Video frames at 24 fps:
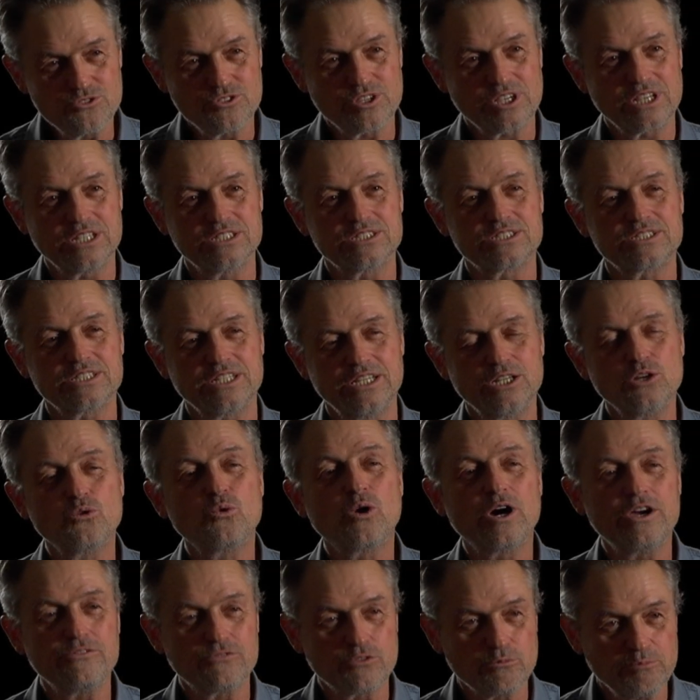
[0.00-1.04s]
music is, in
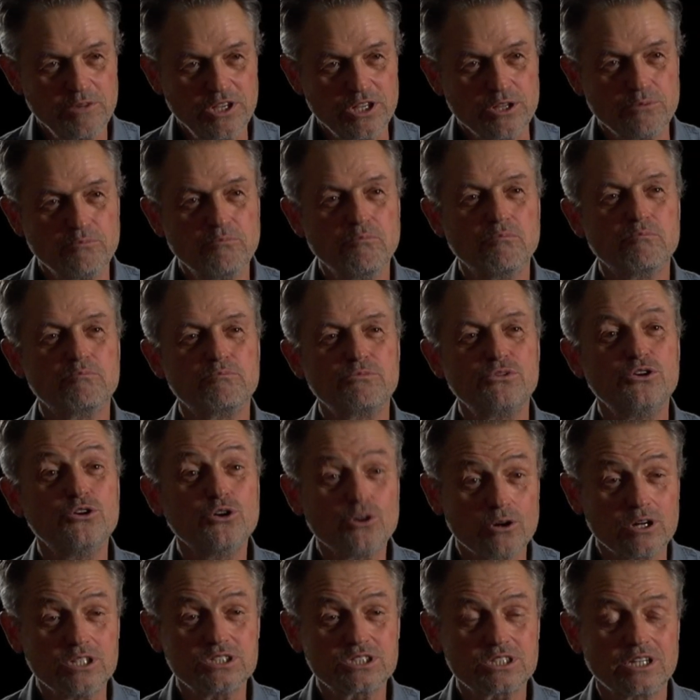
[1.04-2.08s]
a way, for me, the
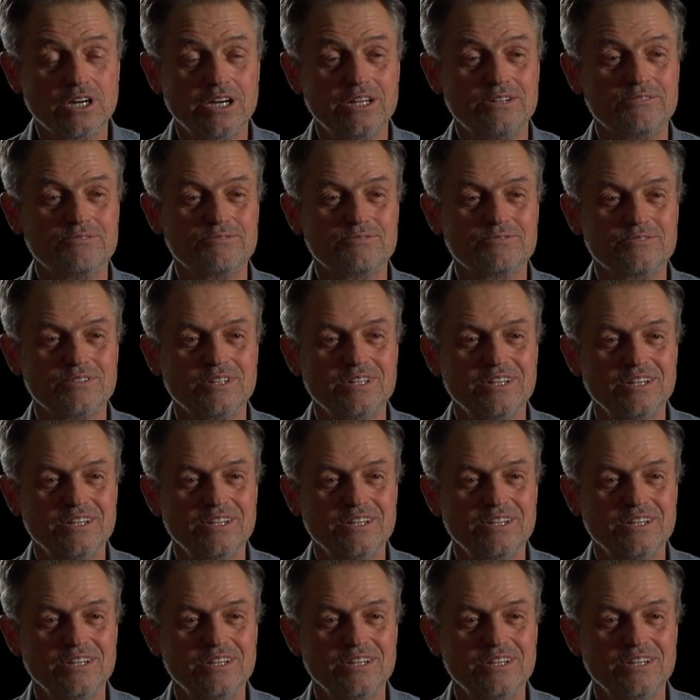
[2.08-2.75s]
purest kind of